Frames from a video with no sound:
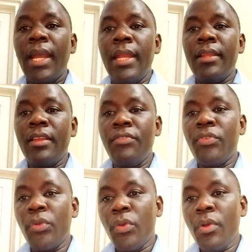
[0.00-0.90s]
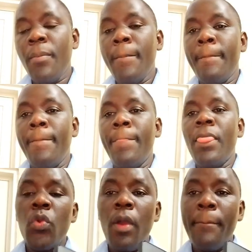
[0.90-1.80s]
And if you know
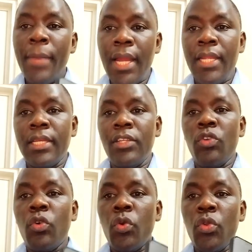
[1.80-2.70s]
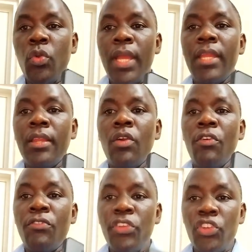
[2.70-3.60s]
you are married or you are in
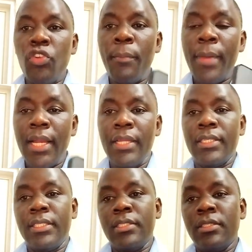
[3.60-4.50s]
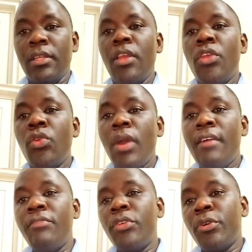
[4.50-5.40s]
official marriage, you
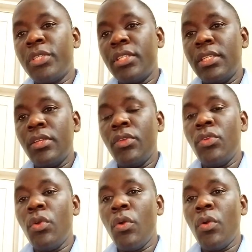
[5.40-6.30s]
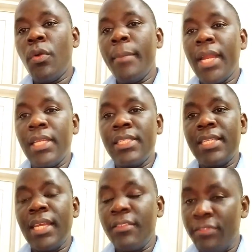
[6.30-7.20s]
have your marriage
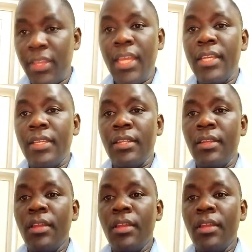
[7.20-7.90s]
certificate,